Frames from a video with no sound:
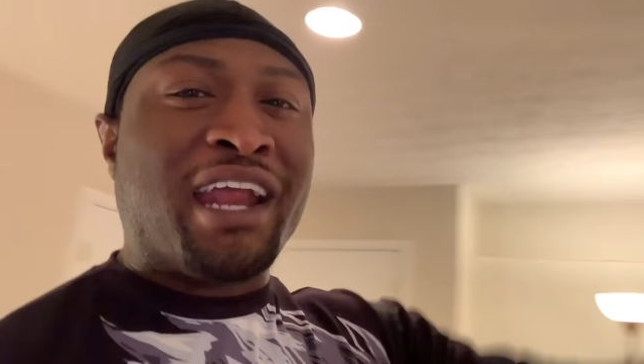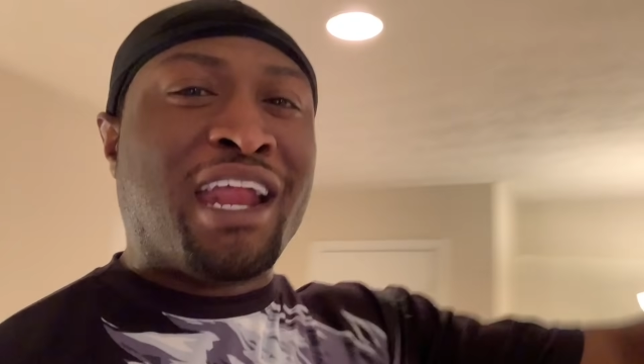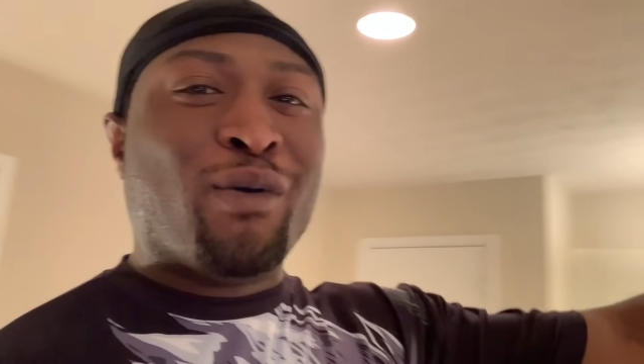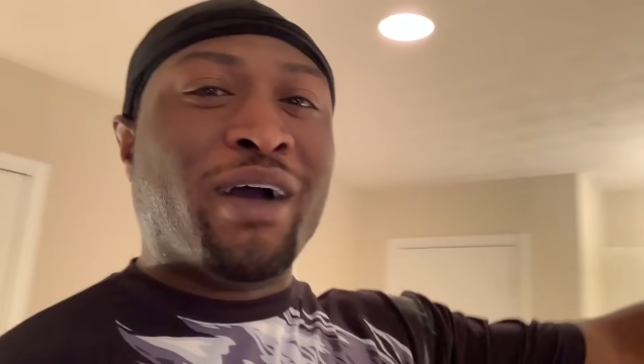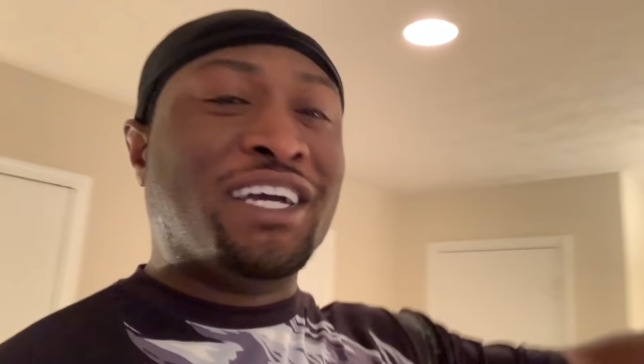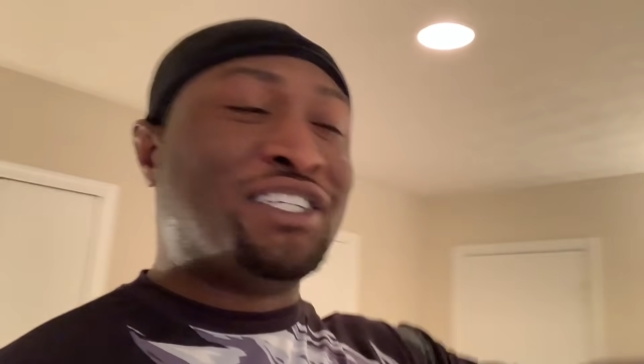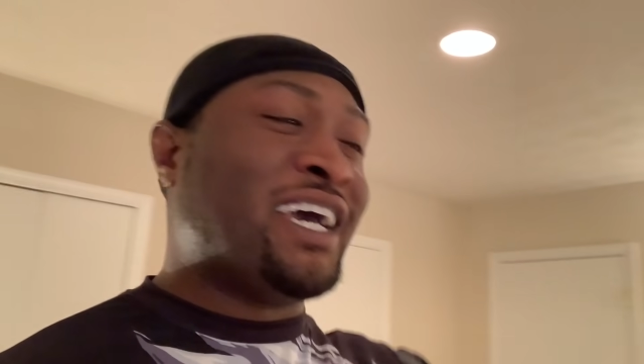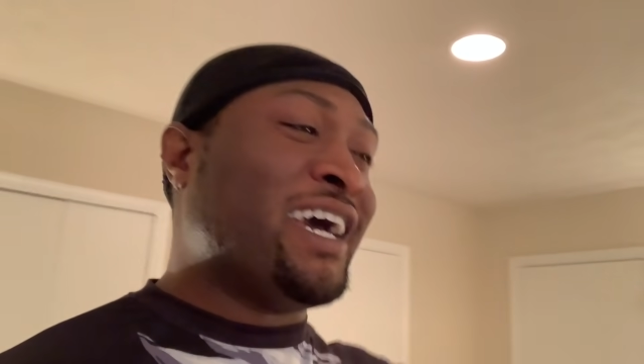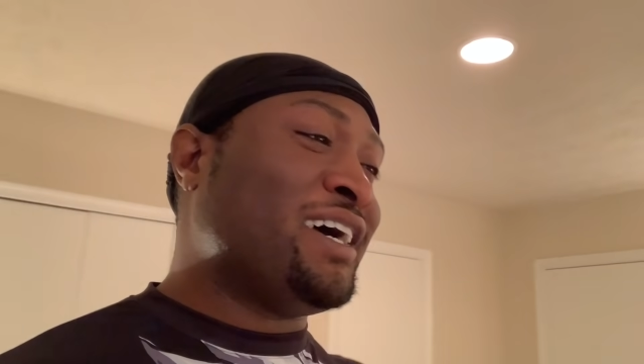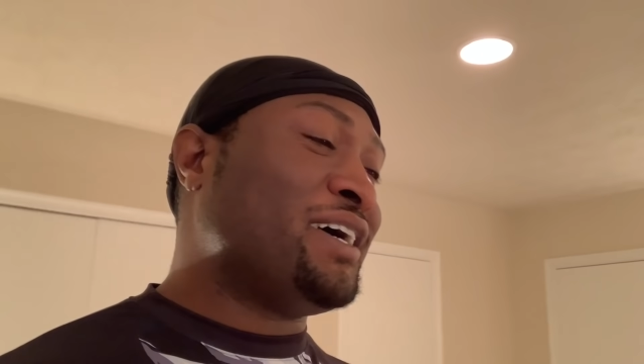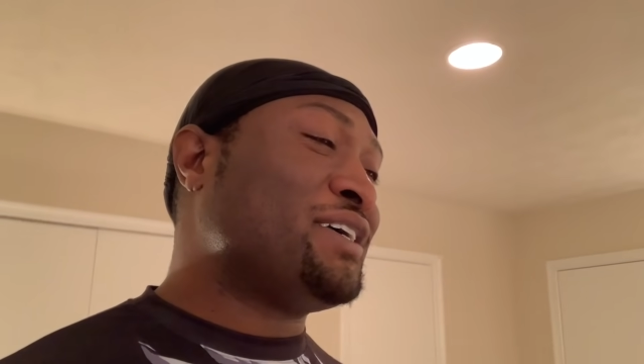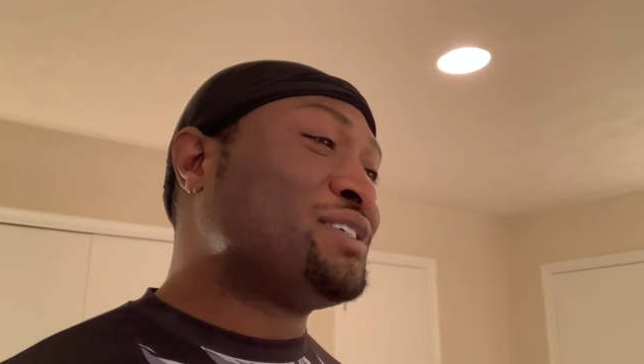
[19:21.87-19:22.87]
But anyways,
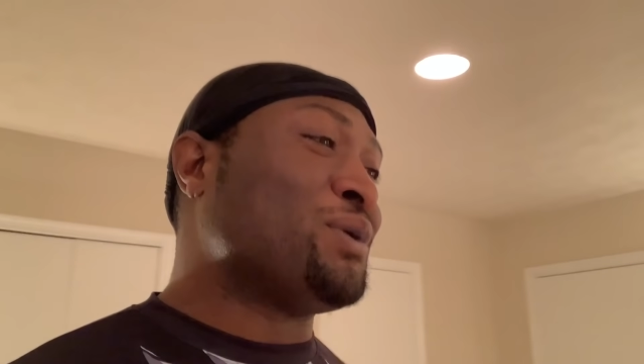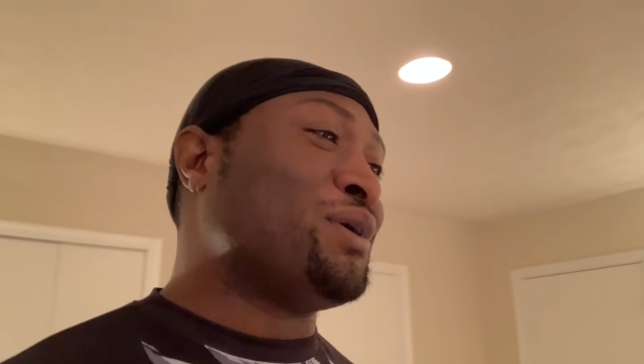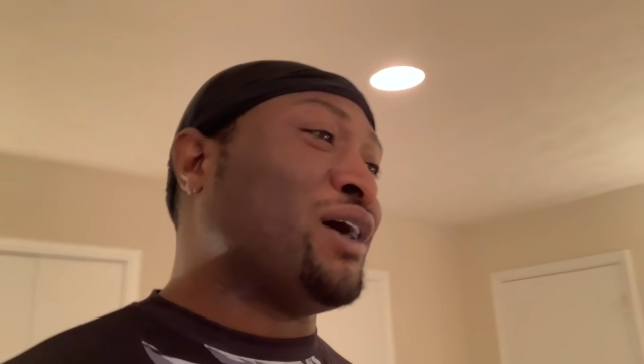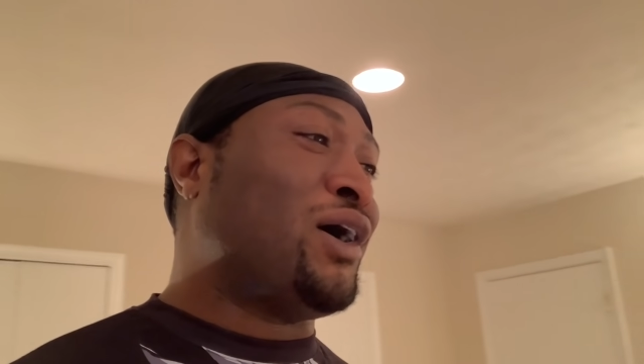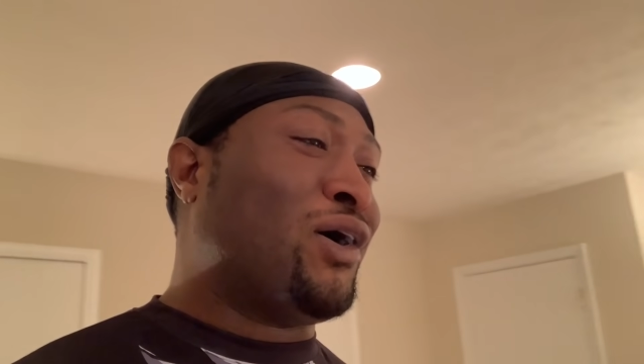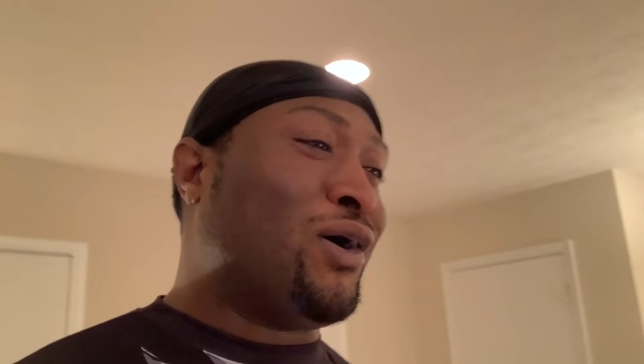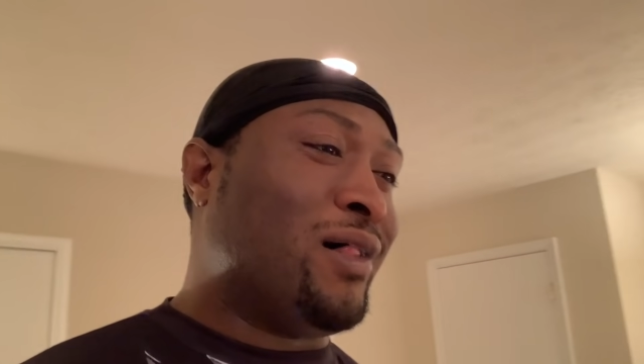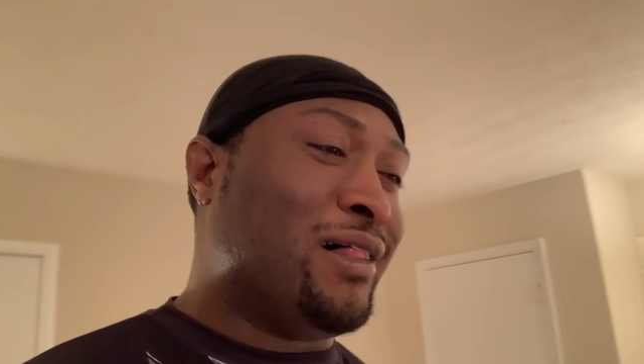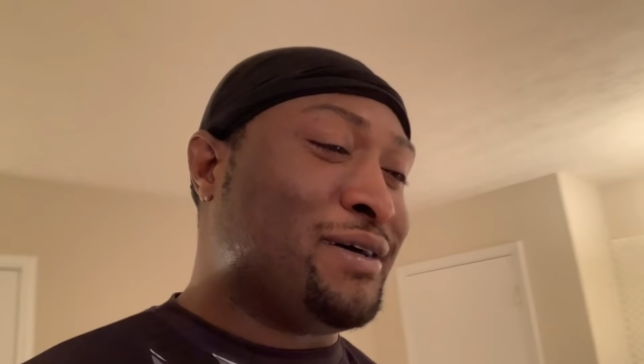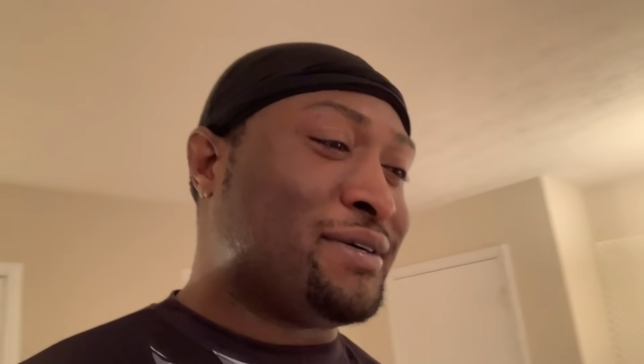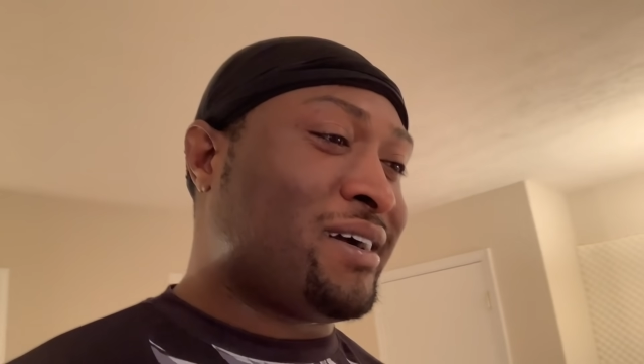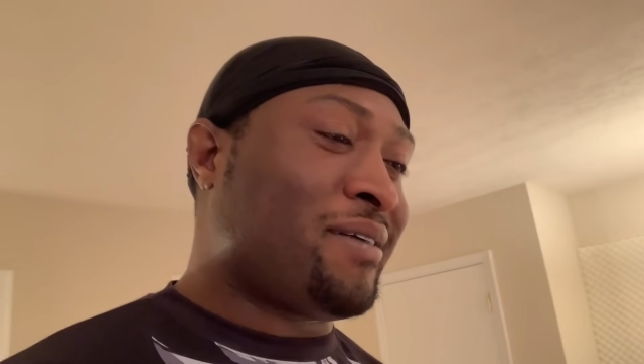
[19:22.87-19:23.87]
yeah. So y'all,